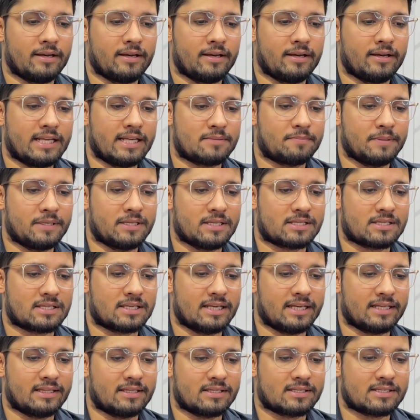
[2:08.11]
Let me just
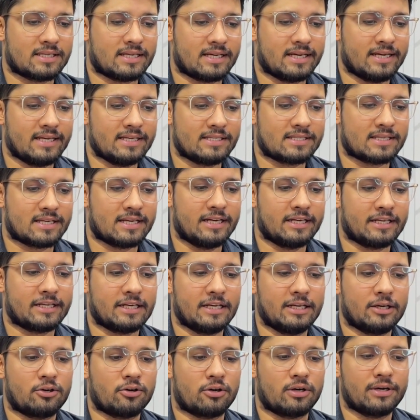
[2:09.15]
select the size and
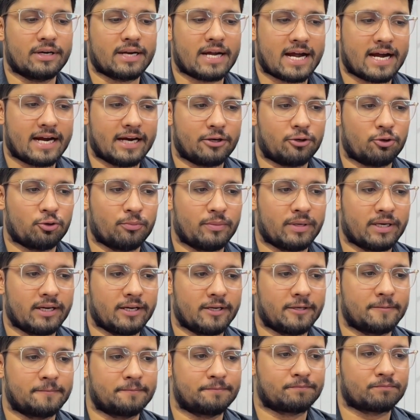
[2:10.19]
click on add to
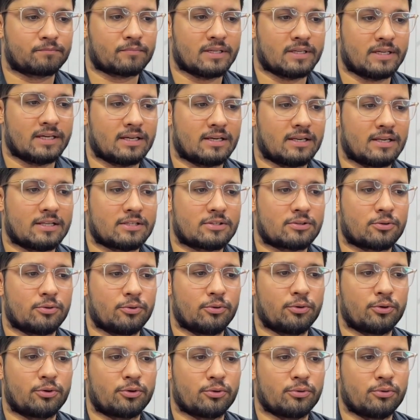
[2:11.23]
bag. And let's
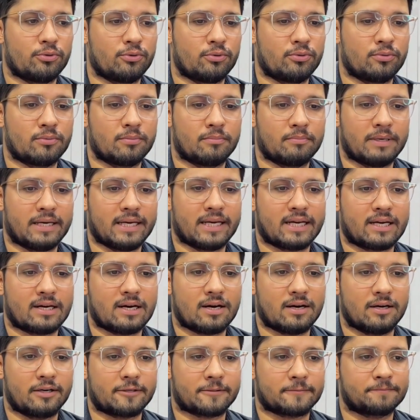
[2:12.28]
go to my
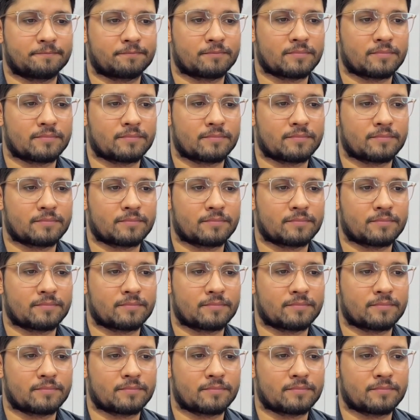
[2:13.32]
cart.